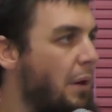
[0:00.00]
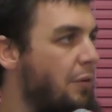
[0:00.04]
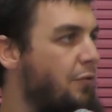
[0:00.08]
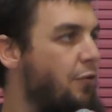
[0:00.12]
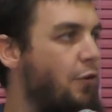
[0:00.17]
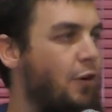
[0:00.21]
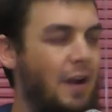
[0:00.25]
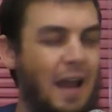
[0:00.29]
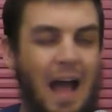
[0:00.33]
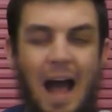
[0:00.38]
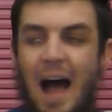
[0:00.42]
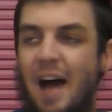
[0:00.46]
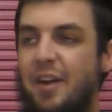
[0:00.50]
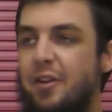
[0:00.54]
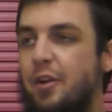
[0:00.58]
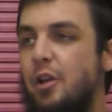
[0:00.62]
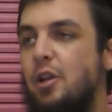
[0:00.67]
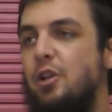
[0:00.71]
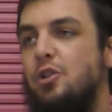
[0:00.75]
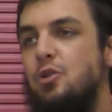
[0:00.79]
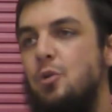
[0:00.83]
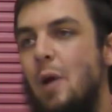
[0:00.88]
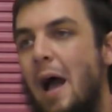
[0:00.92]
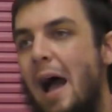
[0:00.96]
But for an
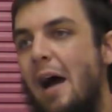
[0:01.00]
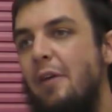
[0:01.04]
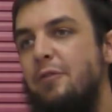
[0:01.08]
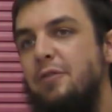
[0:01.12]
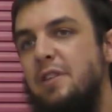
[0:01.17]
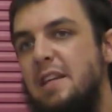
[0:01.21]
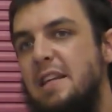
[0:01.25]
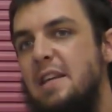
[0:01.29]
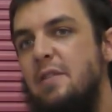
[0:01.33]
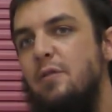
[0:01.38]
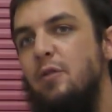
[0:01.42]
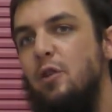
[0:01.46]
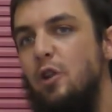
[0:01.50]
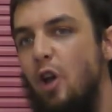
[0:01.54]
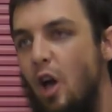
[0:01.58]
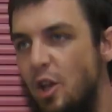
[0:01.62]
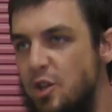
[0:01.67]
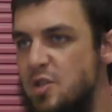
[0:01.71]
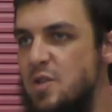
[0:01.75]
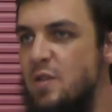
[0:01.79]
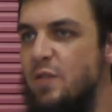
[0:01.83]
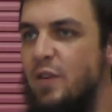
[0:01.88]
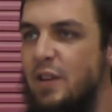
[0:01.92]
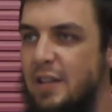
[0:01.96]
adult, you have to give
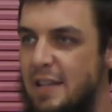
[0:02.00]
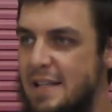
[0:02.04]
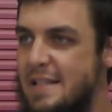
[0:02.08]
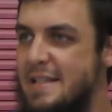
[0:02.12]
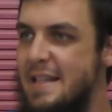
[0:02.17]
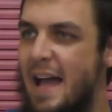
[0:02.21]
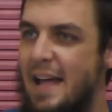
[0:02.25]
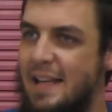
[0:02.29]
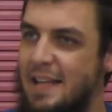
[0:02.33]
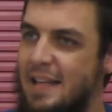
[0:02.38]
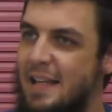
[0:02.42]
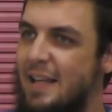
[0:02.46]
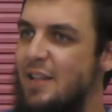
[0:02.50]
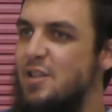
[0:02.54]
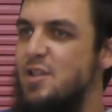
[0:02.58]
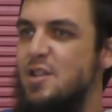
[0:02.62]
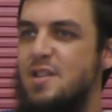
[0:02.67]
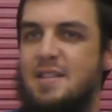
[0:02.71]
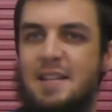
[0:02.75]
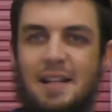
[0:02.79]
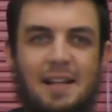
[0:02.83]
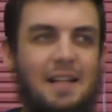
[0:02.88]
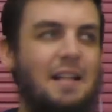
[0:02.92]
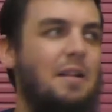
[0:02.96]
lots of understanding
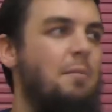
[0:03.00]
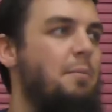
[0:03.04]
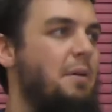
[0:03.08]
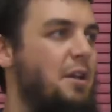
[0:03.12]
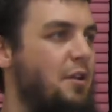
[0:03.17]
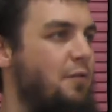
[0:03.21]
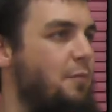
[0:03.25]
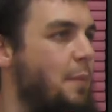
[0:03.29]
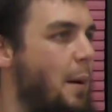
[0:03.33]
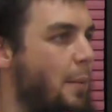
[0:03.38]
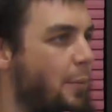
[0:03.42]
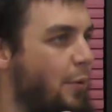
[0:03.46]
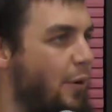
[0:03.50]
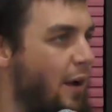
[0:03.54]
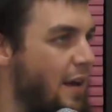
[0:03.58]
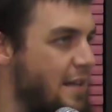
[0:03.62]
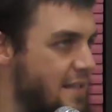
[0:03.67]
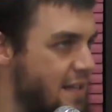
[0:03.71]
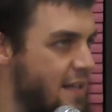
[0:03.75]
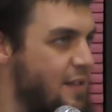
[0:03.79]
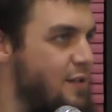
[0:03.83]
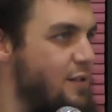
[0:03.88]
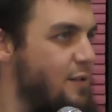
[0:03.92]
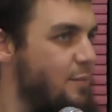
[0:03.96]
and just a little bit of
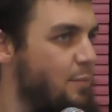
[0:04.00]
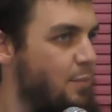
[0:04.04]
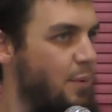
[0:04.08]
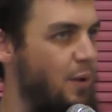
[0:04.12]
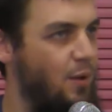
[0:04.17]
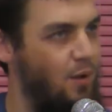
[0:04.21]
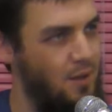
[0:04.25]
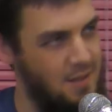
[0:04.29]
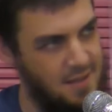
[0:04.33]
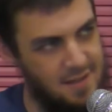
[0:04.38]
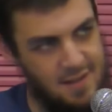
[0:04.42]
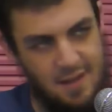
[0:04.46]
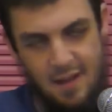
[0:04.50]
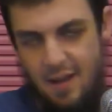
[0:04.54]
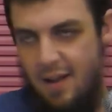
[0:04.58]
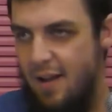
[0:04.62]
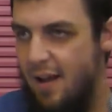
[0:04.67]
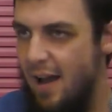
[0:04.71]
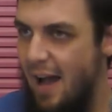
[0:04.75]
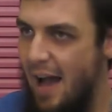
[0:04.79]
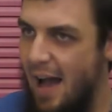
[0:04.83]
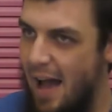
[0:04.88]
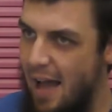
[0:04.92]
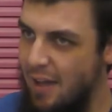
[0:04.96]
memorization, because
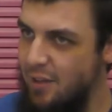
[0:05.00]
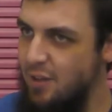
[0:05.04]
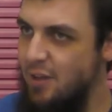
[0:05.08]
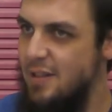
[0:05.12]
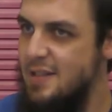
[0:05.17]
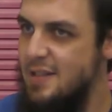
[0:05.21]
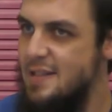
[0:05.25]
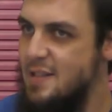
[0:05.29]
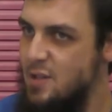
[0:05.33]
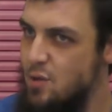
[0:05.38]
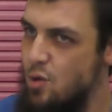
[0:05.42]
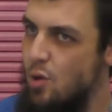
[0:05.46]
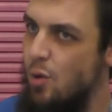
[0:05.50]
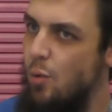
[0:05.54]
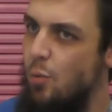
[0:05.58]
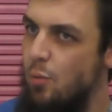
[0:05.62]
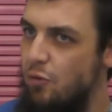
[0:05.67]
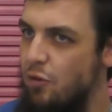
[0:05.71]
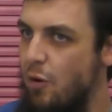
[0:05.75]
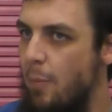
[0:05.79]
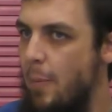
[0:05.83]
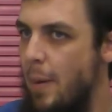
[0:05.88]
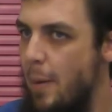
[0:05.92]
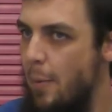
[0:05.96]
adults,
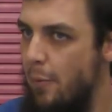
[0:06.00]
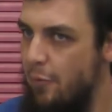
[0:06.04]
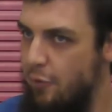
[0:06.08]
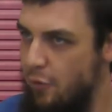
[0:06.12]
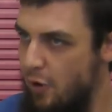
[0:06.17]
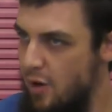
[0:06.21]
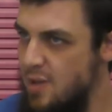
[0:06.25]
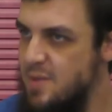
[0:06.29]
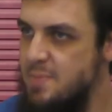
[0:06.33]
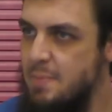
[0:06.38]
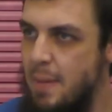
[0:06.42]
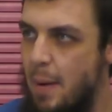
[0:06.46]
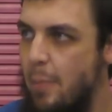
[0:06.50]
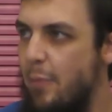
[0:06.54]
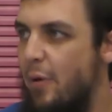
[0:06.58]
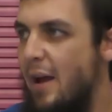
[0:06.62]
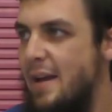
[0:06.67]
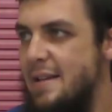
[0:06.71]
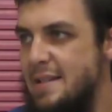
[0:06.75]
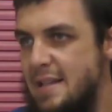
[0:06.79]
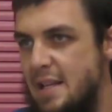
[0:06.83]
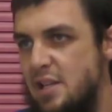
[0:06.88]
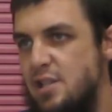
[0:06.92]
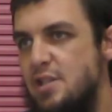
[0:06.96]
for us,
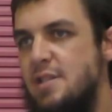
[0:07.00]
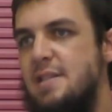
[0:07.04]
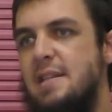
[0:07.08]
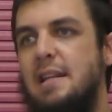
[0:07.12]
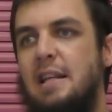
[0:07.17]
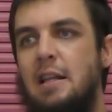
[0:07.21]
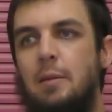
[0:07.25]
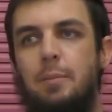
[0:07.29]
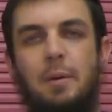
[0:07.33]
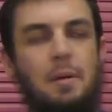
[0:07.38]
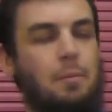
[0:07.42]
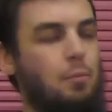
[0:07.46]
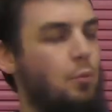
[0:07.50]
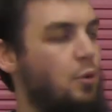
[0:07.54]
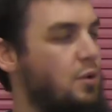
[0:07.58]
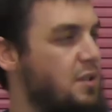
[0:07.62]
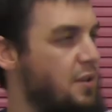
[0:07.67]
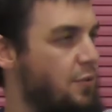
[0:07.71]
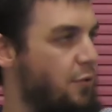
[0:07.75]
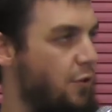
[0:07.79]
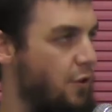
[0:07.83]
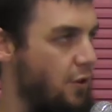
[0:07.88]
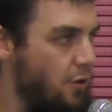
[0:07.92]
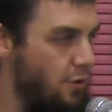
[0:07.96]
memorization is a little bit
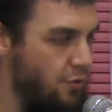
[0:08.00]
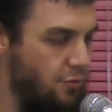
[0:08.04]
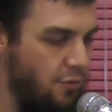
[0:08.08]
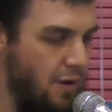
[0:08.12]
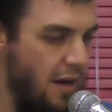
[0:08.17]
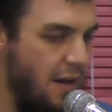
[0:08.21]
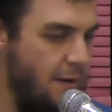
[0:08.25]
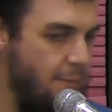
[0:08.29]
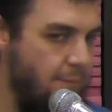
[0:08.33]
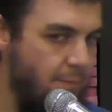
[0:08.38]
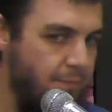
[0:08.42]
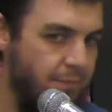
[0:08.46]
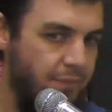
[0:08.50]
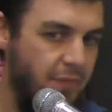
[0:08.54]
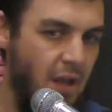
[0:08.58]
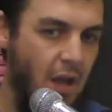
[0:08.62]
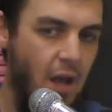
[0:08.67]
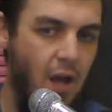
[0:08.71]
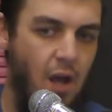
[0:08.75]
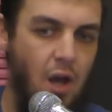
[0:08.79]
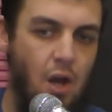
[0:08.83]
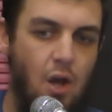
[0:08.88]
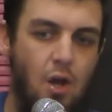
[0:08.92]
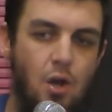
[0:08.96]
more difficult, right?
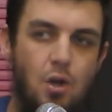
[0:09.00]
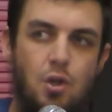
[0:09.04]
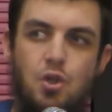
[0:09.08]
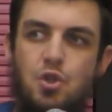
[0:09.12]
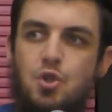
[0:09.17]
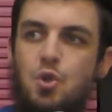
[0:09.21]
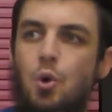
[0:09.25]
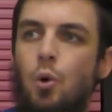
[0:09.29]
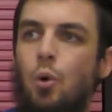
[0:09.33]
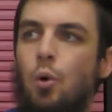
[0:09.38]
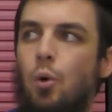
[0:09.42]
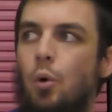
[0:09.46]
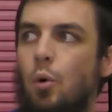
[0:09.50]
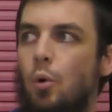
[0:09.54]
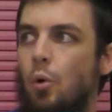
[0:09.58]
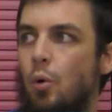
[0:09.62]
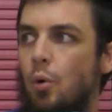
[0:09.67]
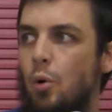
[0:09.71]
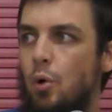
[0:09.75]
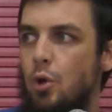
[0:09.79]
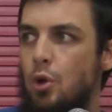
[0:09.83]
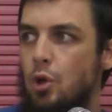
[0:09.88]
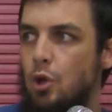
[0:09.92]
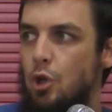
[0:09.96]
So
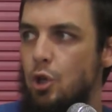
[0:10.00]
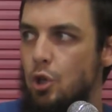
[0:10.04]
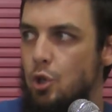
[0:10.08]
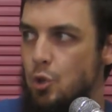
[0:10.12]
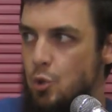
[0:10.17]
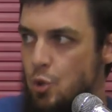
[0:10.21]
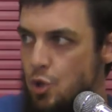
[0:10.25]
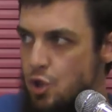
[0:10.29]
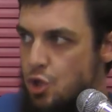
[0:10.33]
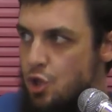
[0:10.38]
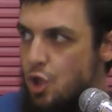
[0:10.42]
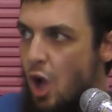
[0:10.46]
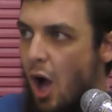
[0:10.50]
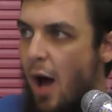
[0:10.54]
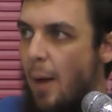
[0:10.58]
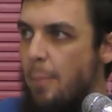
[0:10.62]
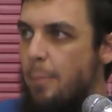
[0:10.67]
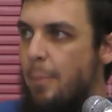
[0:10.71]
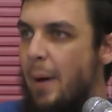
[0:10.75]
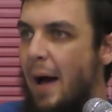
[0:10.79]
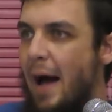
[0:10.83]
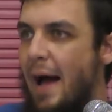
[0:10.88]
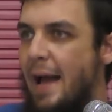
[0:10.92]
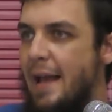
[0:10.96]
you
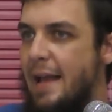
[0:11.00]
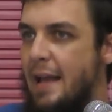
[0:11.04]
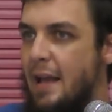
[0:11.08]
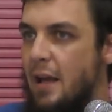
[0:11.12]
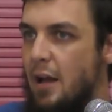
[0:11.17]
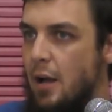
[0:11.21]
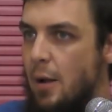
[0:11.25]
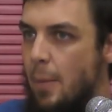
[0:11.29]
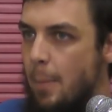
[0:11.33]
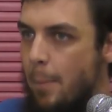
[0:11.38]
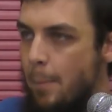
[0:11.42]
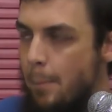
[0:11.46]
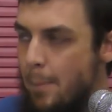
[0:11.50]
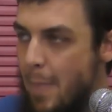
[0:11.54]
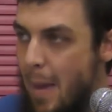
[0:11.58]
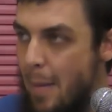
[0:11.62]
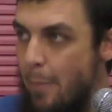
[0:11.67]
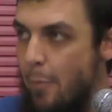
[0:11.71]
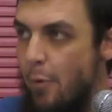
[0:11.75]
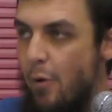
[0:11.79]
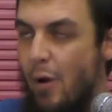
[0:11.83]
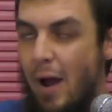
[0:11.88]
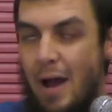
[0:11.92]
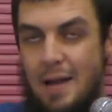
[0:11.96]
start by
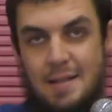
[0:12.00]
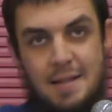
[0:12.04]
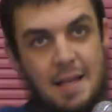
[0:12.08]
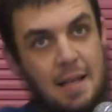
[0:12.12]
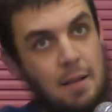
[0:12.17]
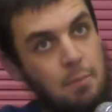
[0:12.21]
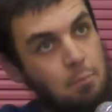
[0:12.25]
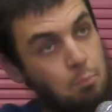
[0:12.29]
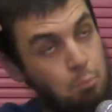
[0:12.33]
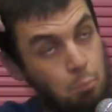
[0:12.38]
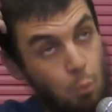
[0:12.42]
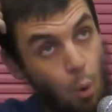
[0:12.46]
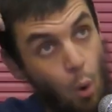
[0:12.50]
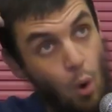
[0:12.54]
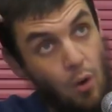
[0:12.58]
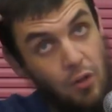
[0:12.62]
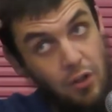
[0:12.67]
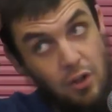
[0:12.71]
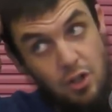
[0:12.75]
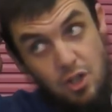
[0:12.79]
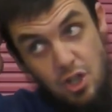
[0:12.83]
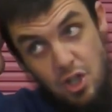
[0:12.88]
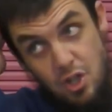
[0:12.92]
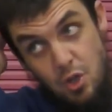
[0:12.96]
memorizing
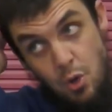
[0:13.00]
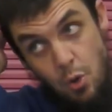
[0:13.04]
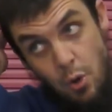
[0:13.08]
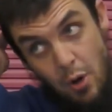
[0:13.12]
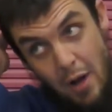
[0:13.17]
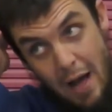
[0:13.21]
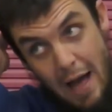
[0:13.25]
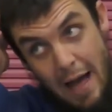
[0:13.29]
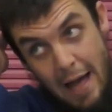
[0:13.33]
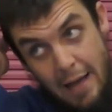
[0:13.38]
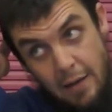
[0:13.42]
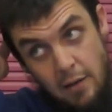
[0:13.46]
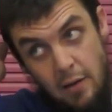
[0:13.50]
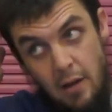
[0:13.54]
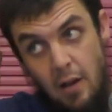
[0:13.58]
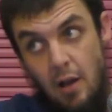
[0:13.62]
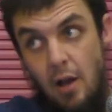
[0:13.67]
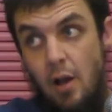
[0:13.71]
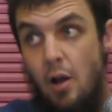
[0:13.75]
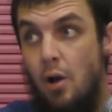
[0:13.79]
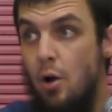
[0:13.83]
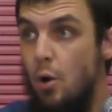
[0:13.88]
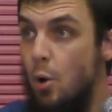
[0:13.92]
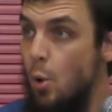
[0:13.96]
more than just
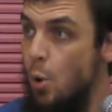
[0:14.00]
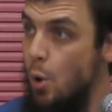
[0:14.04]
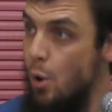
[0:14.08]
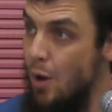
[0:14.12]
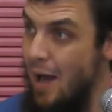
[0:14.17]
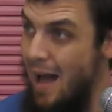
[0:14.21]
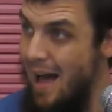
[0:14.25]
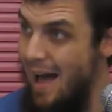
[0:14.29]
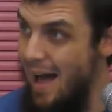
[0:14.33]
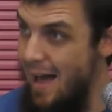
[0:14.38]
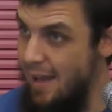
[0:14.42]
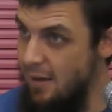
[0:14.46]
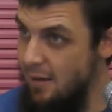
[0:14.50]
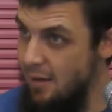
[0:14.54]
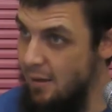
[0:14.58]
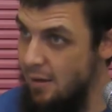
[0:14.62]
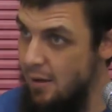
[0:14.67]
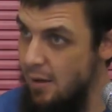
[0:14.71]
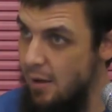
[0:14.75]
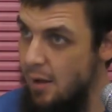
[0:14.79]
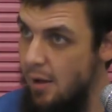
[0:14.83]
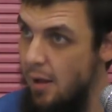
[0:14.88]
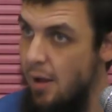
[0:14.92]
Quran,